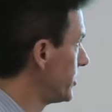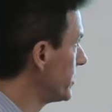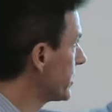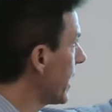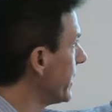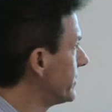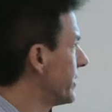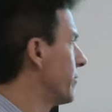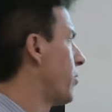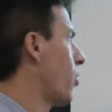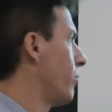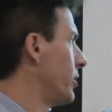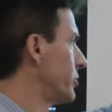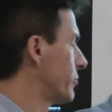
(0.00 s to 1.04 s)
These guys did a
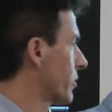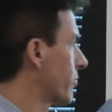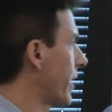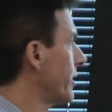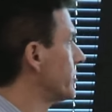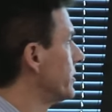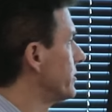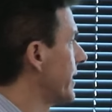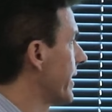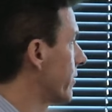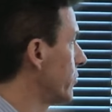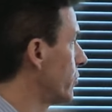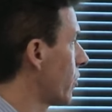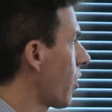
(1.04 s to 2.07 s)
whole bunch of regressions. They
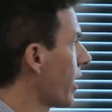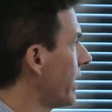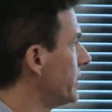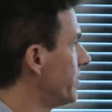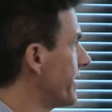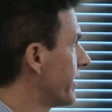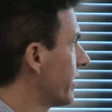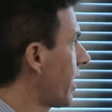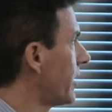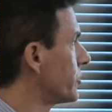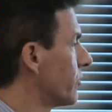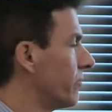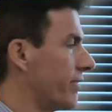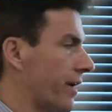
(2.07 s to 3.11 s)
include all kinds of
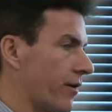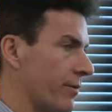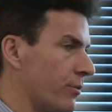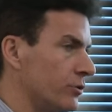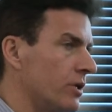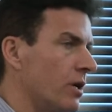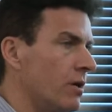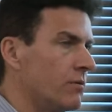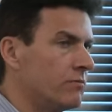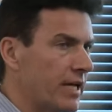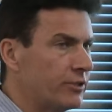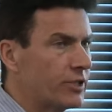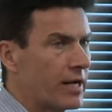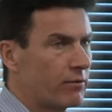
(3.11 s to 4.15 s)
ecological variables.
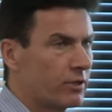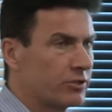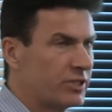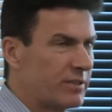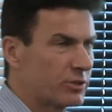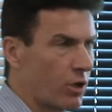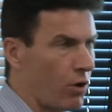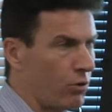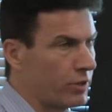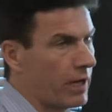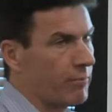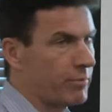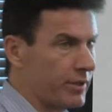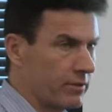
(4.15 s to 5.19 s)
In general, it seems to hold
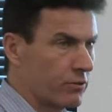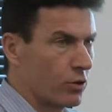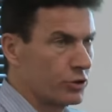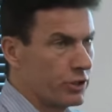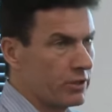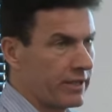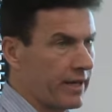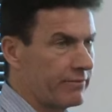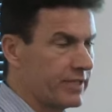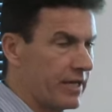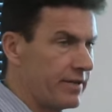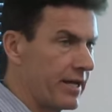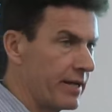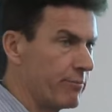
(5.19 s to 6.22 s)
up, but of course, you only have
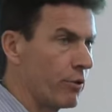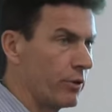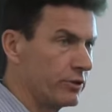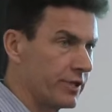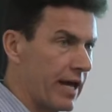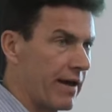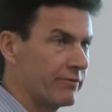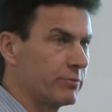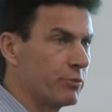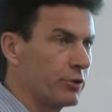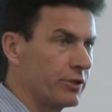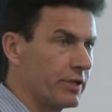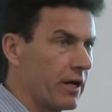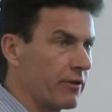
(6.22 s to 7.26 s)
ten data points, so you have to
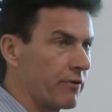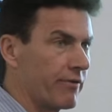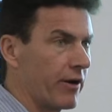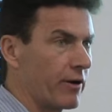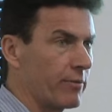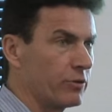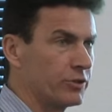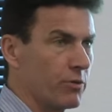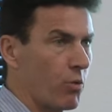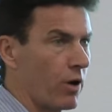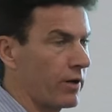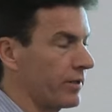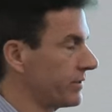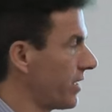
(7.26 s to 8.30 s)
put the other variables in
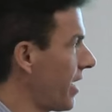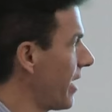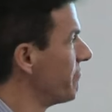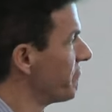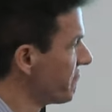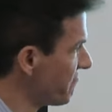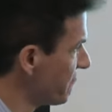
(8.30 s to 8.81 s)
one at a time.